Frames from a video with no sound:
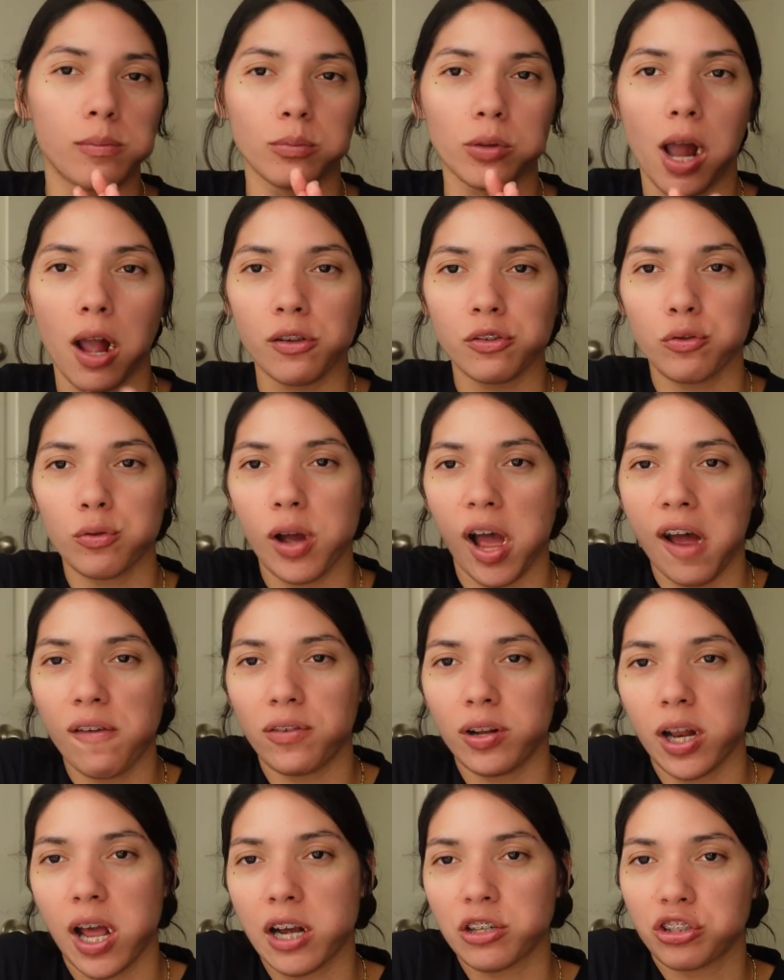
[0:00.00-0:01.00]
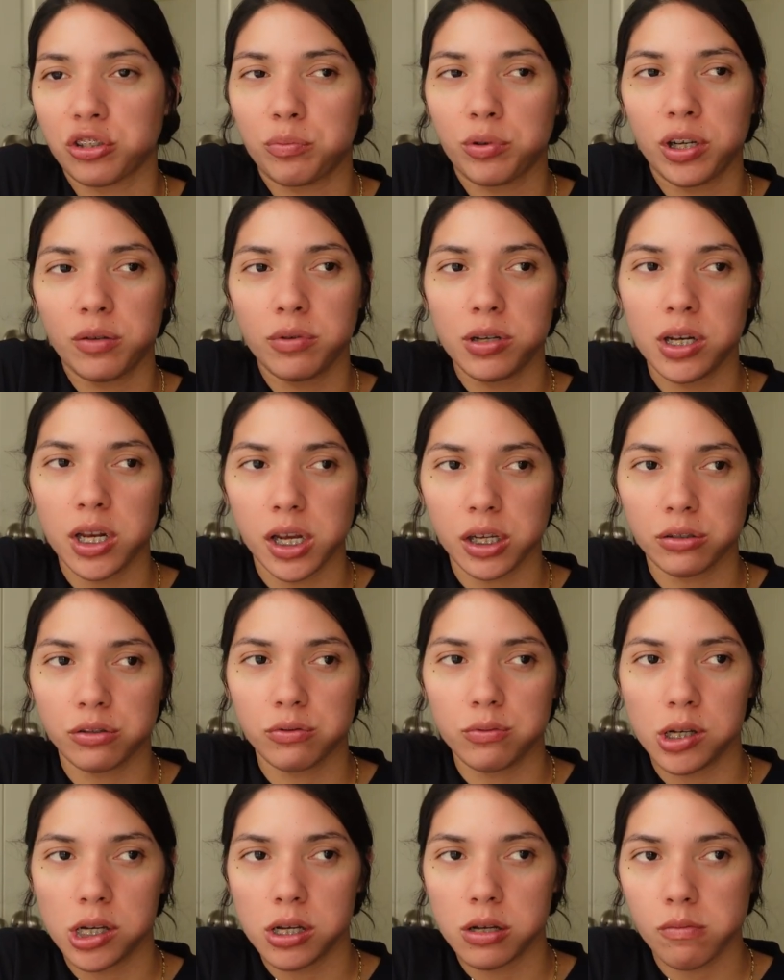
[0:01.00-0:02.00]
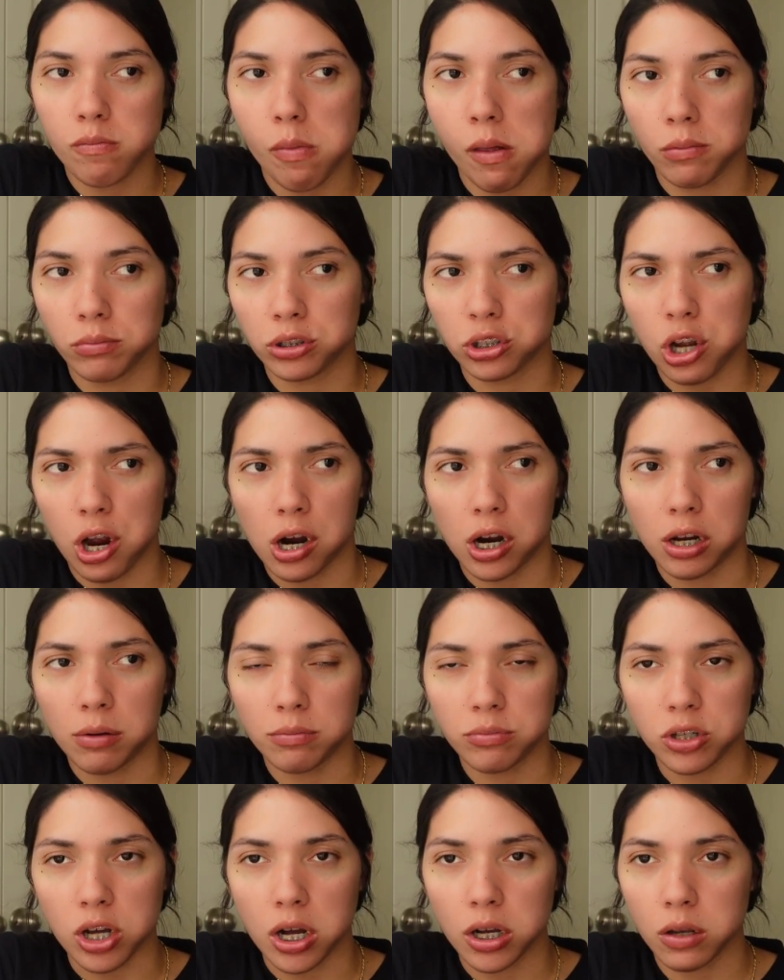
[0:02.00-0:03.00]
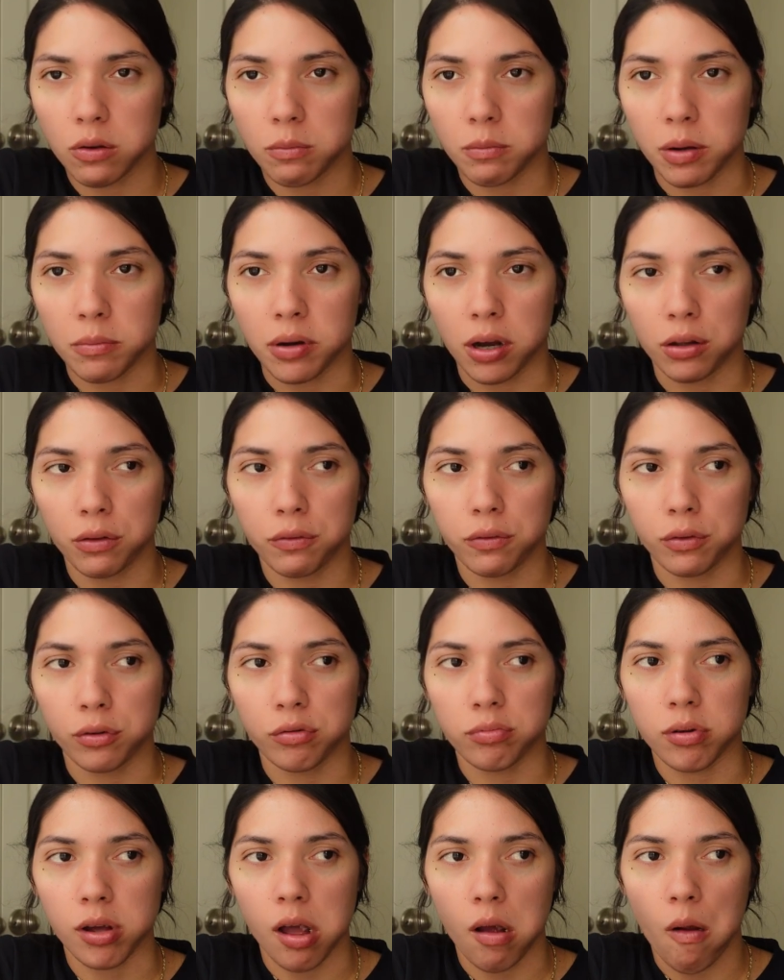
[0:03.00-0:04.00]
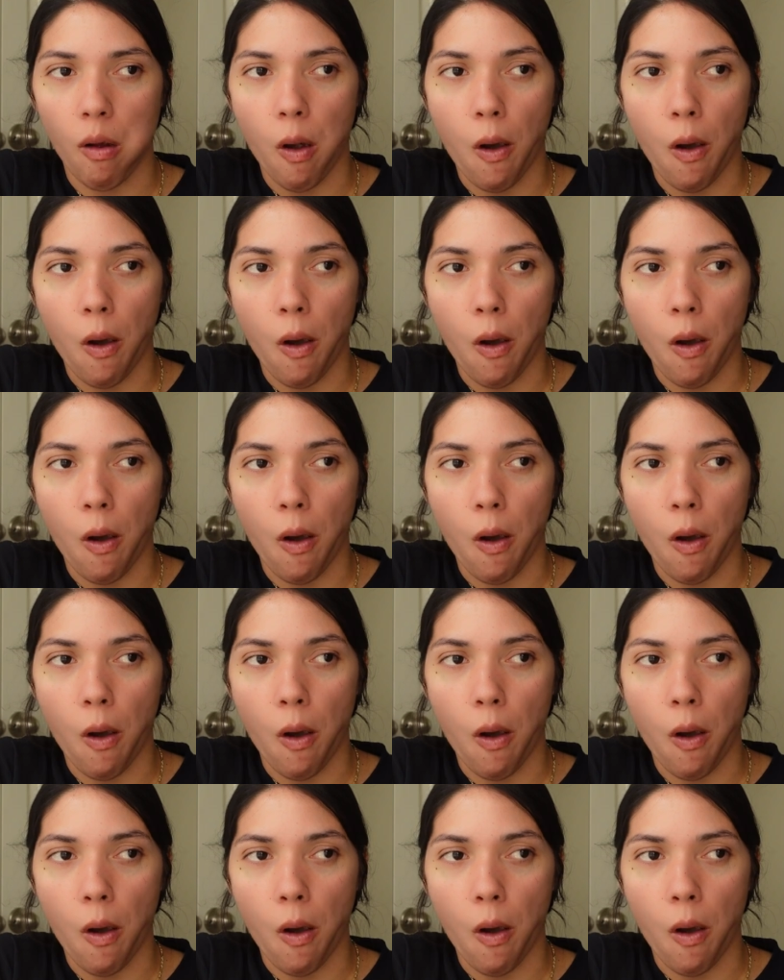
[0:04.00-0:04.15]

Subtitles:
I do have a lash appointment next week. Sorry, I'm talking with my mouth full, but